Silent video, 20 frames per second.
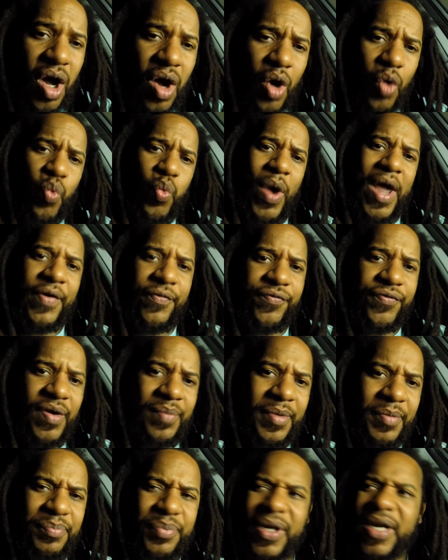Away
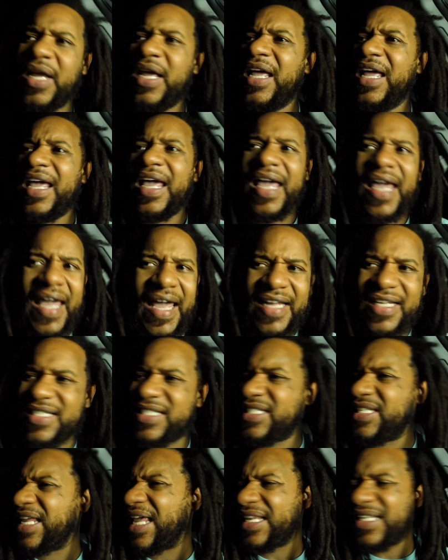from it, but
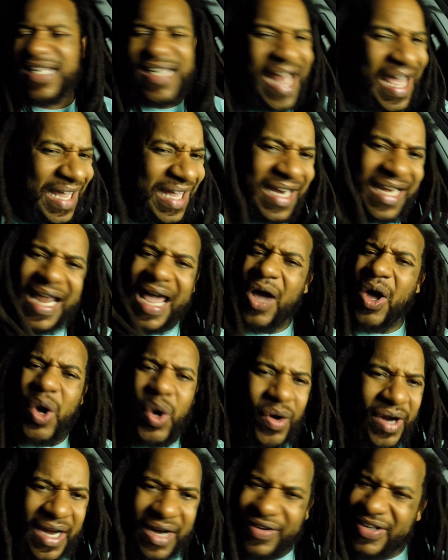it's like in that
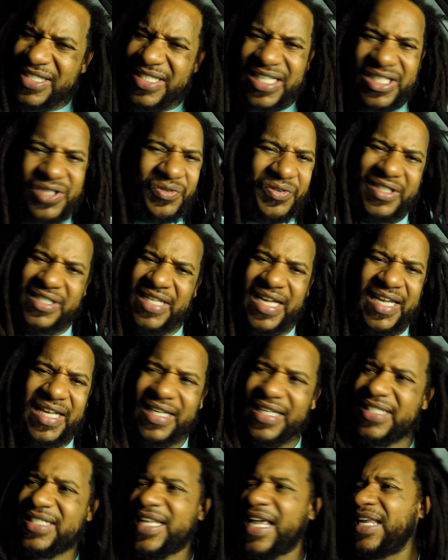whole area, it's just
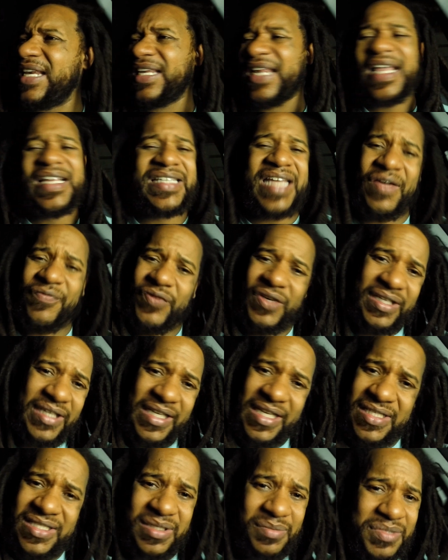ridiculous. They definitely
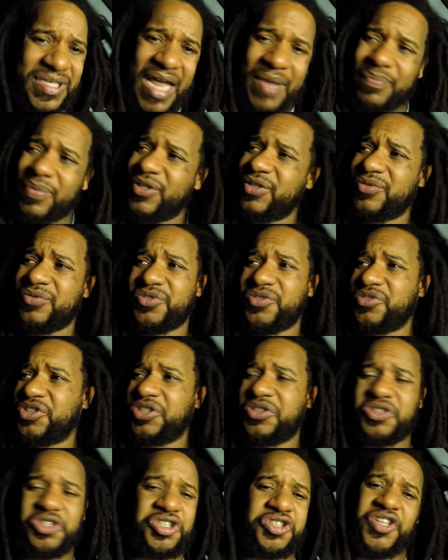need some type
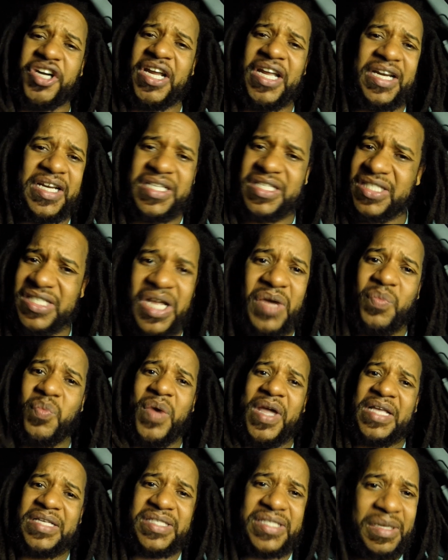of train or
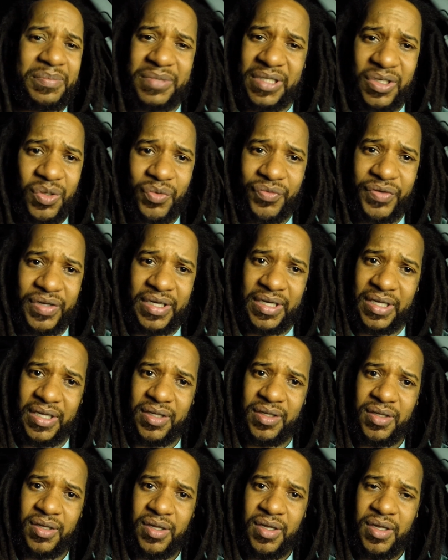subway or something over in
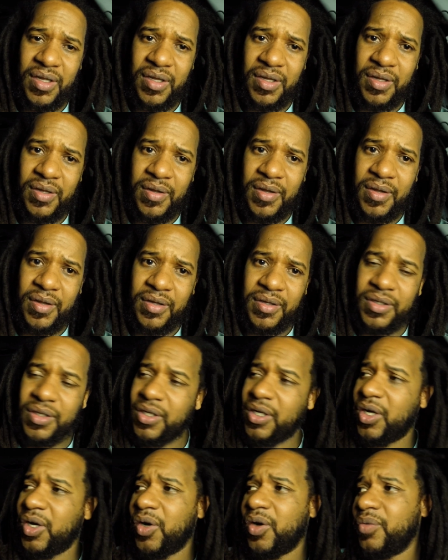there,
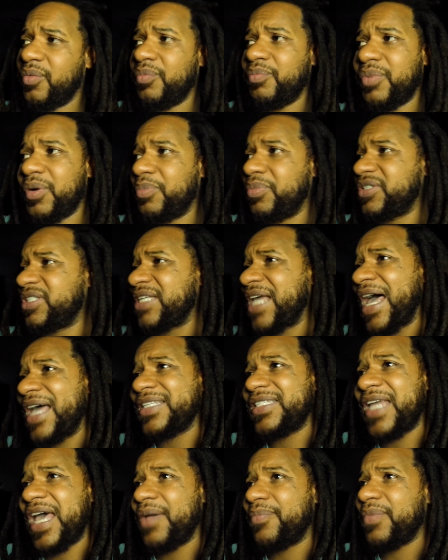you know. But
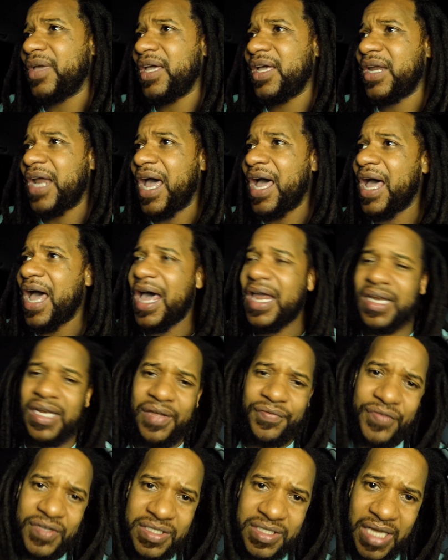besides that, man, I
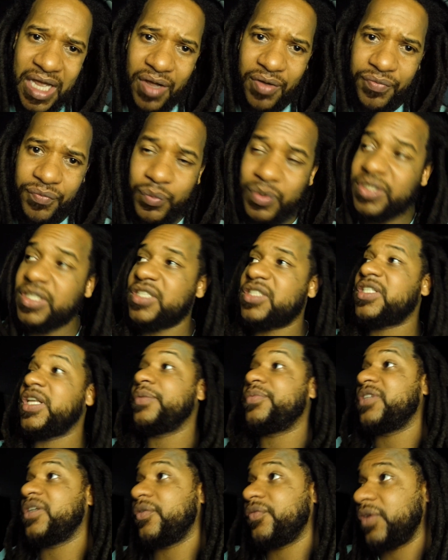love the South, with the
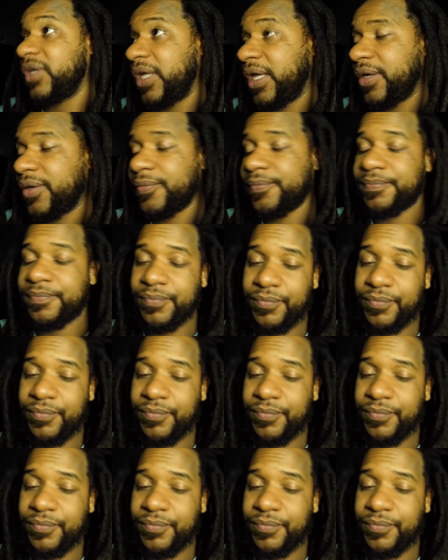exception of Atlanta.